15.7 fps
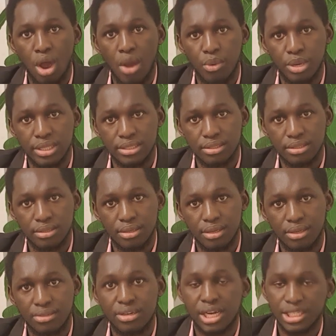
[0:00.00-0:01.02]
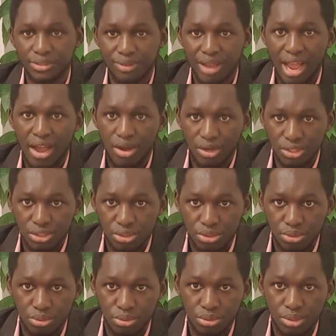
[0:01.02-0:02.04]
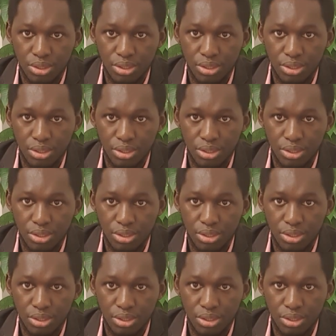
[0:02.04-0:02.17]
hours, transfer us to